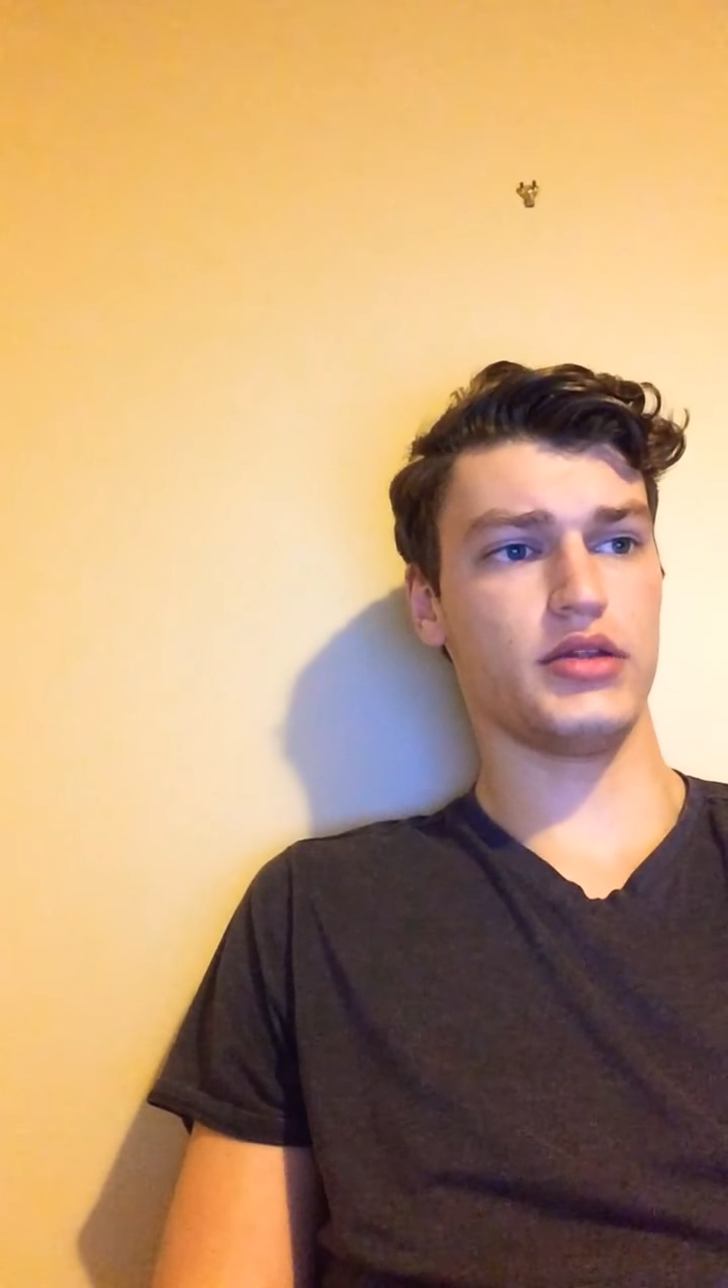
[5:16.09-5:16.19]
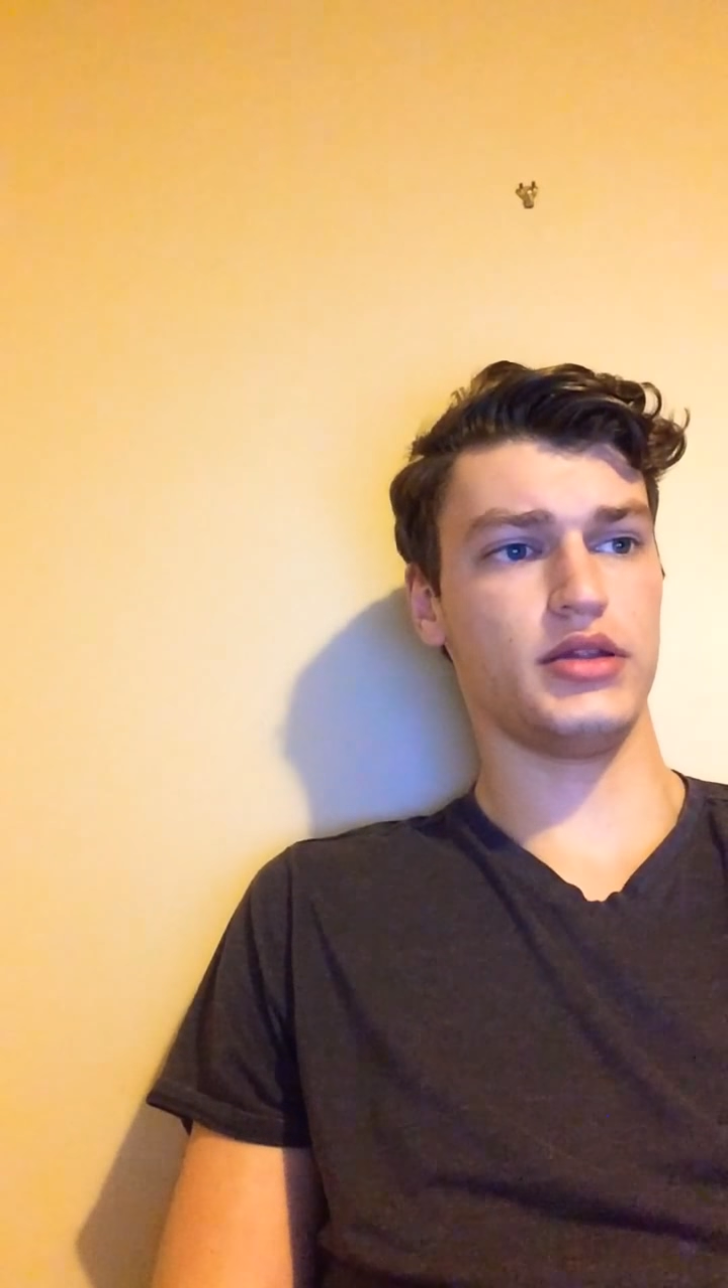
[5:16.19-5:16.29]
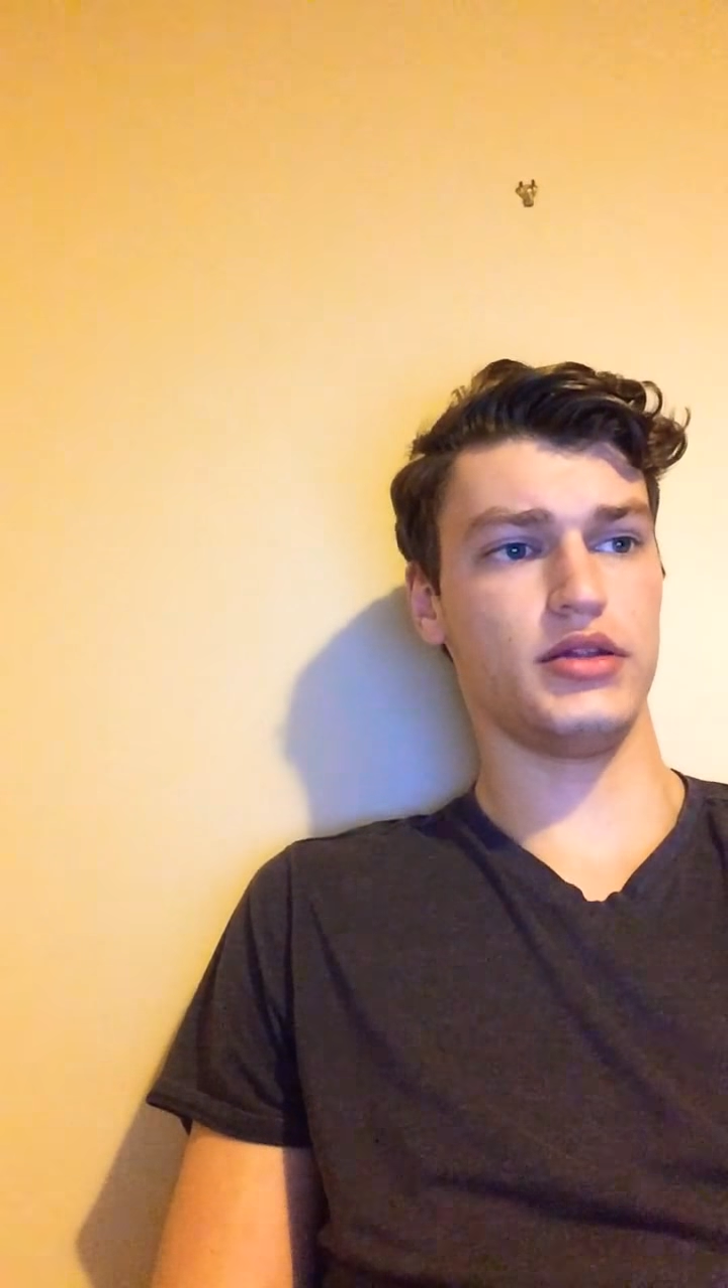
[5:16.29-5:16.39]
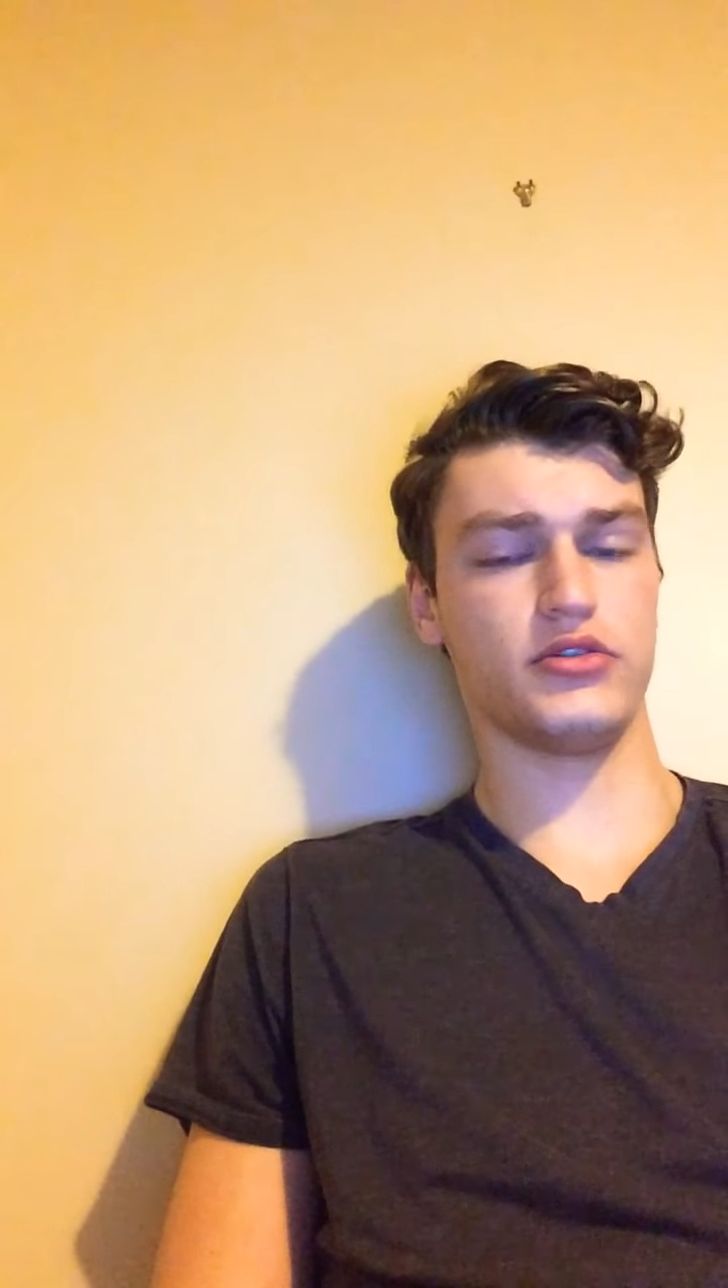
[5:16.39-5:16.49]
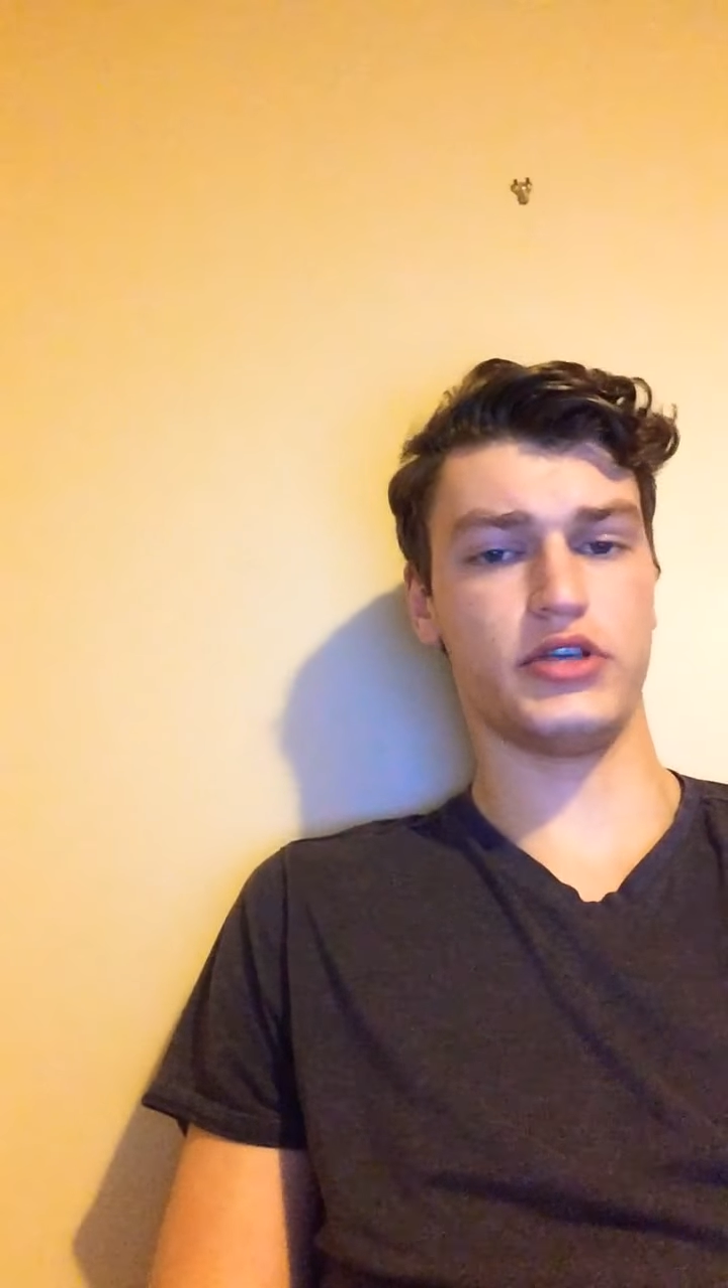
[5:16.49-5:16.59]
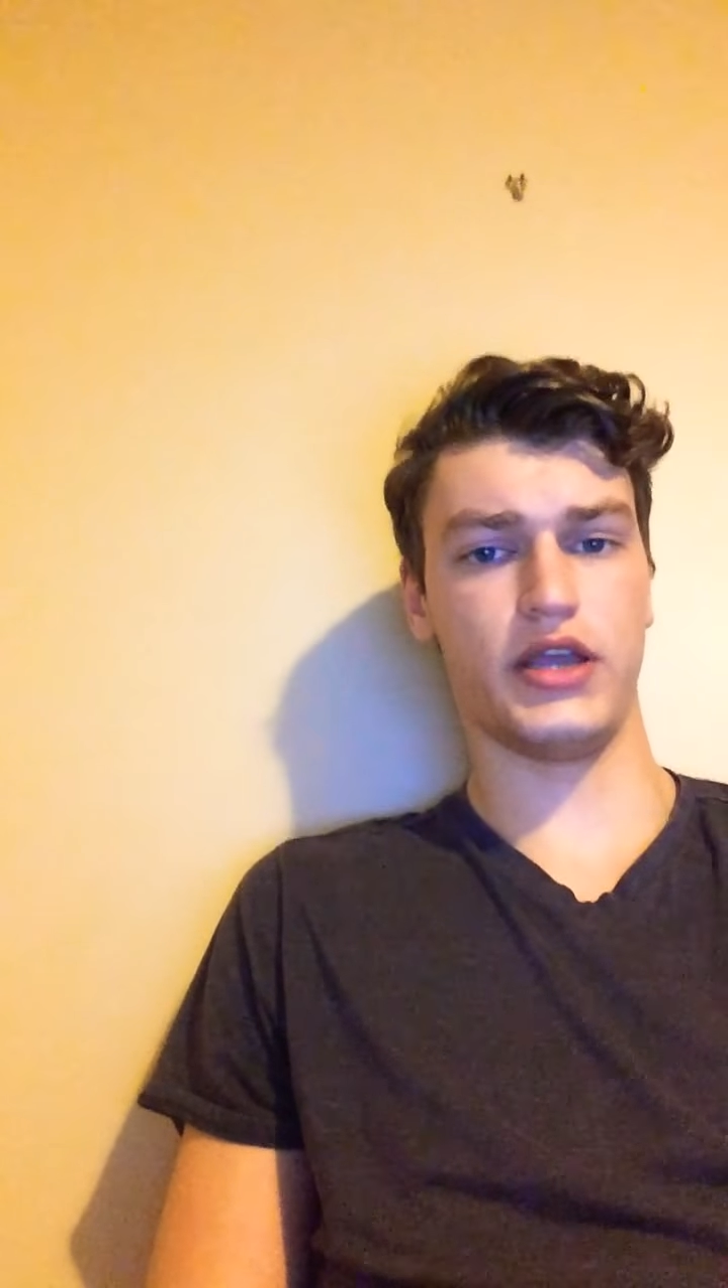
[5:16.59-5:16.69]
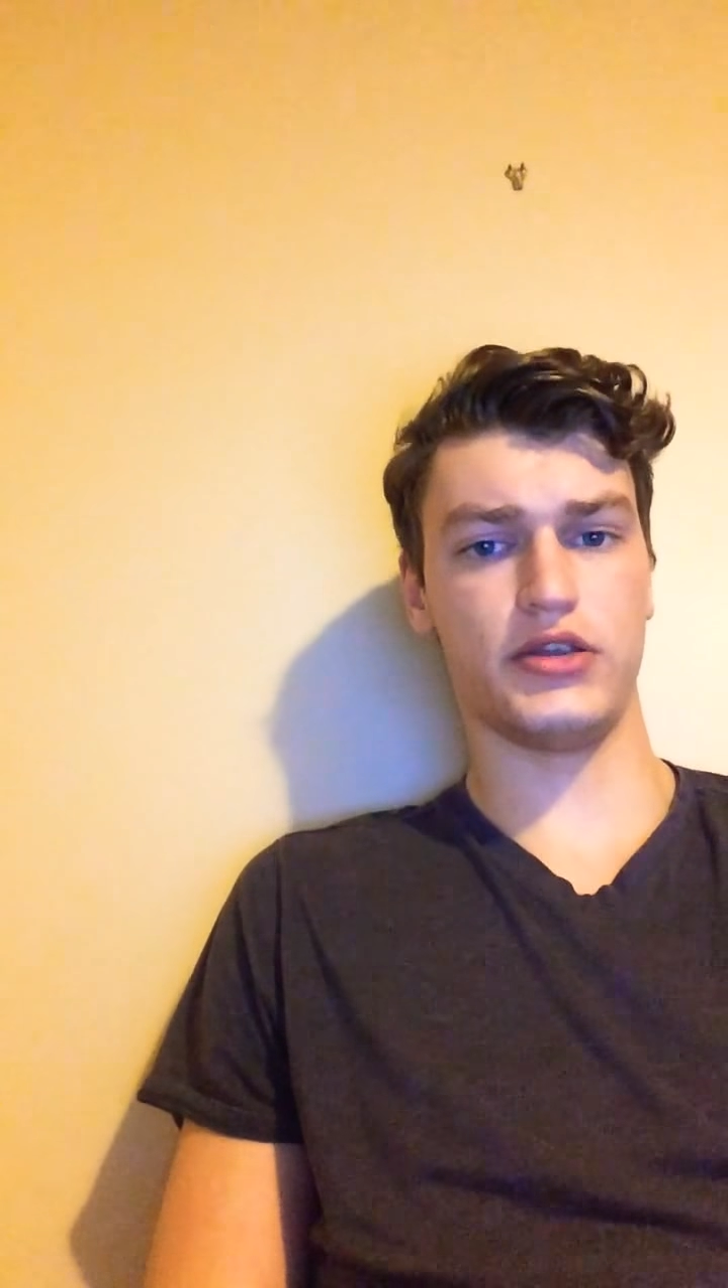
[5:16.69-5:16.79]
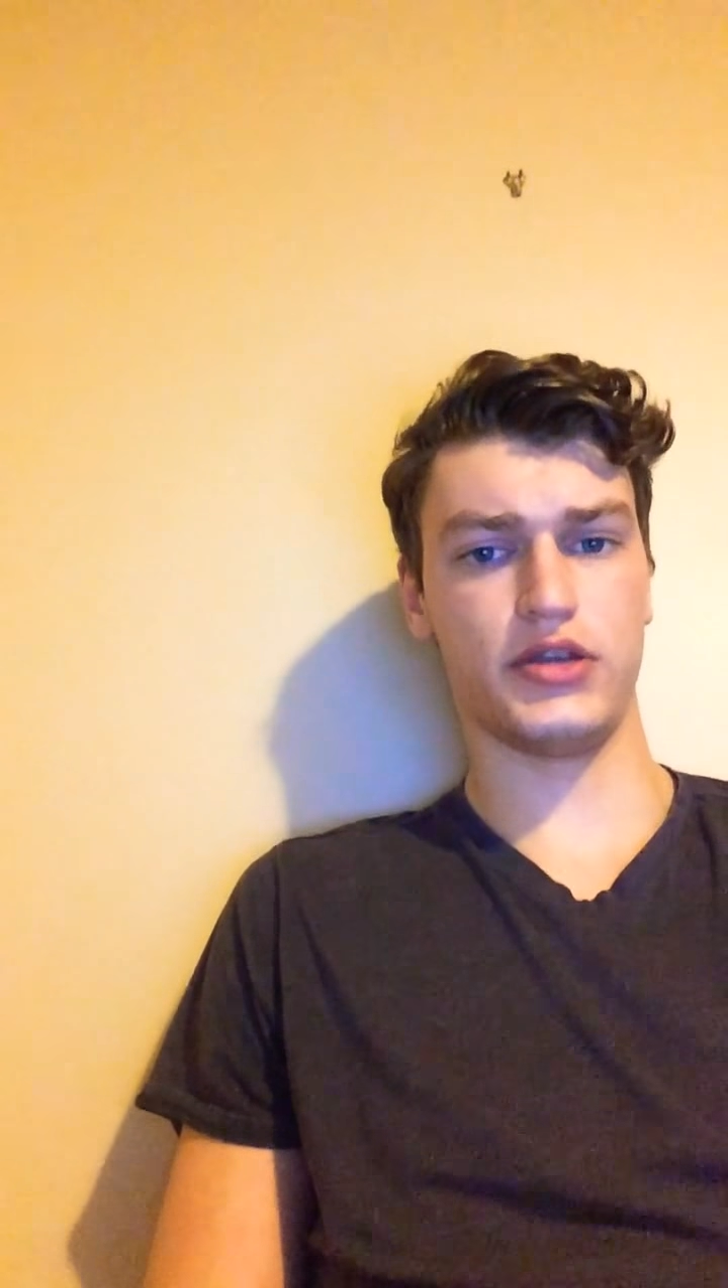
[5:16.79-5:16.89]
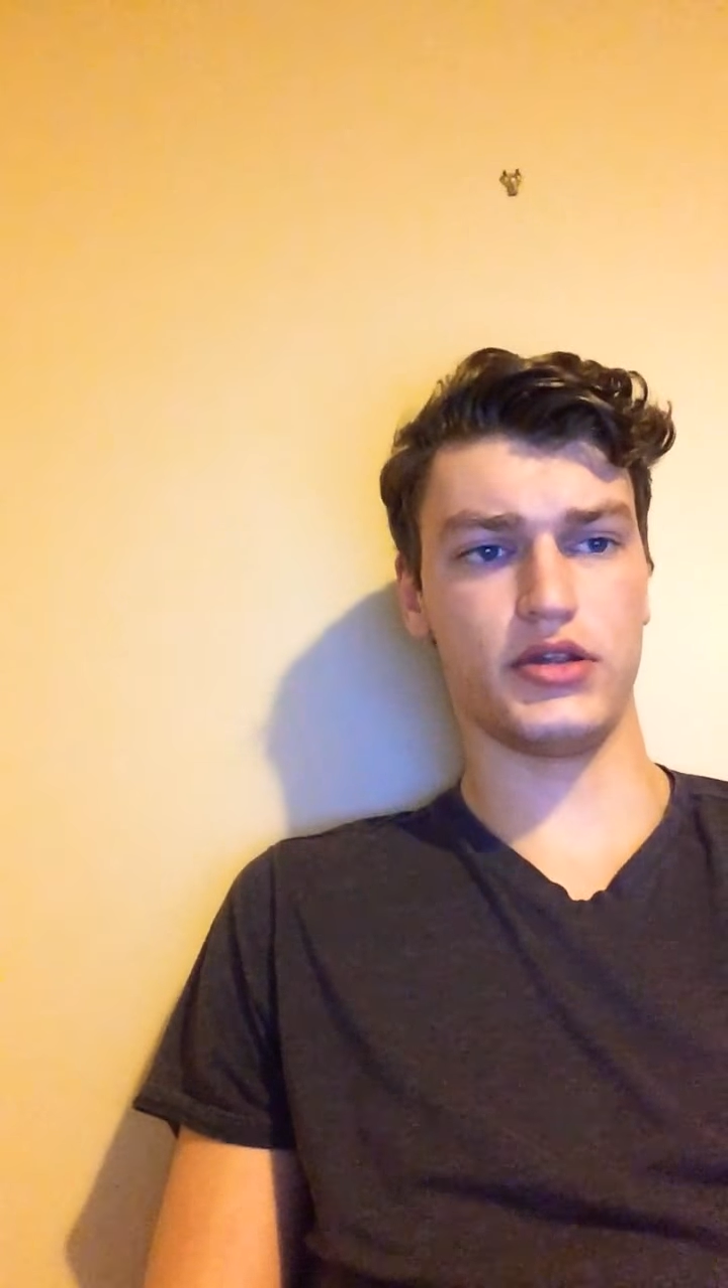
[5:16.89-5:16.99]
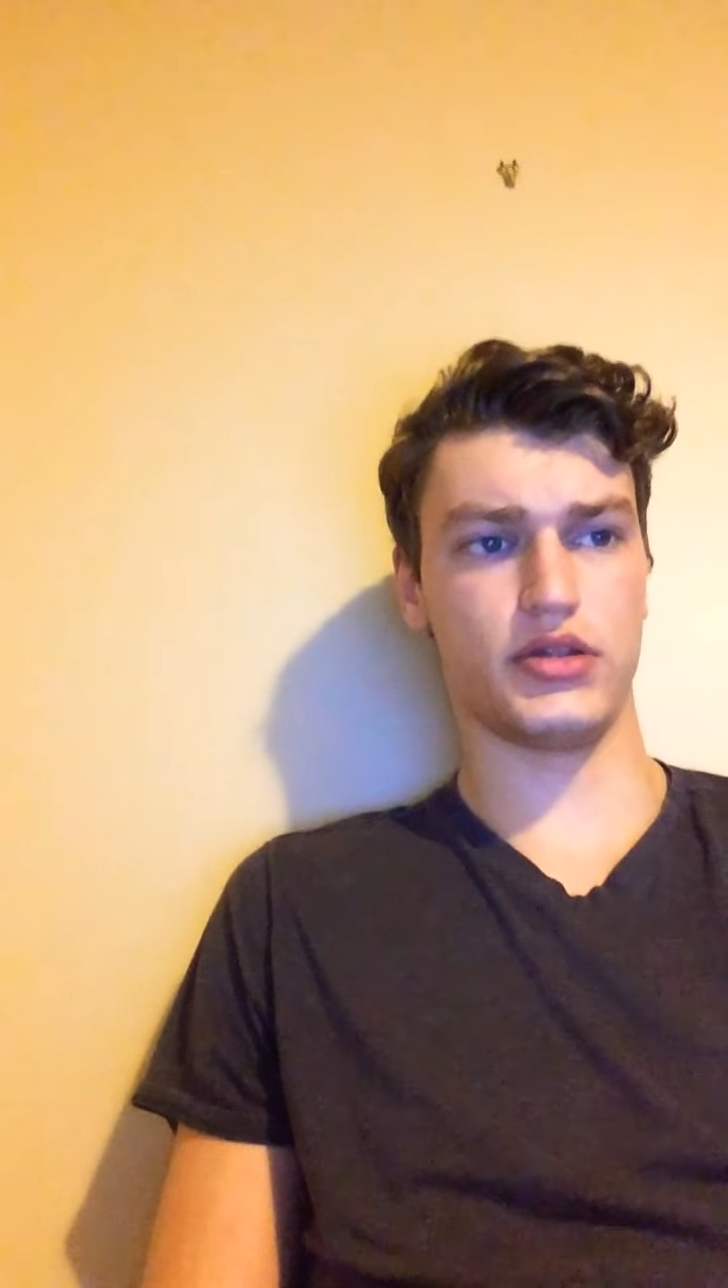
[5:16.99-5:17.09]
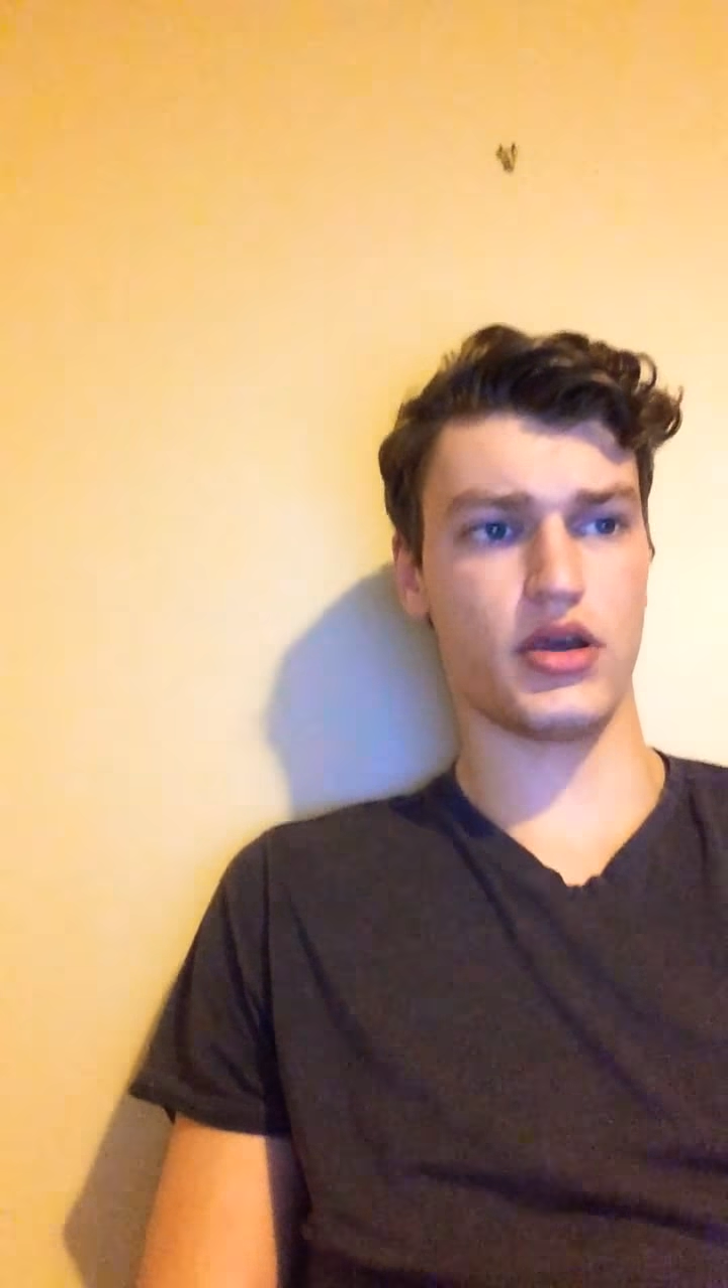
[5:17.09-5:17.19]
seasonal changes.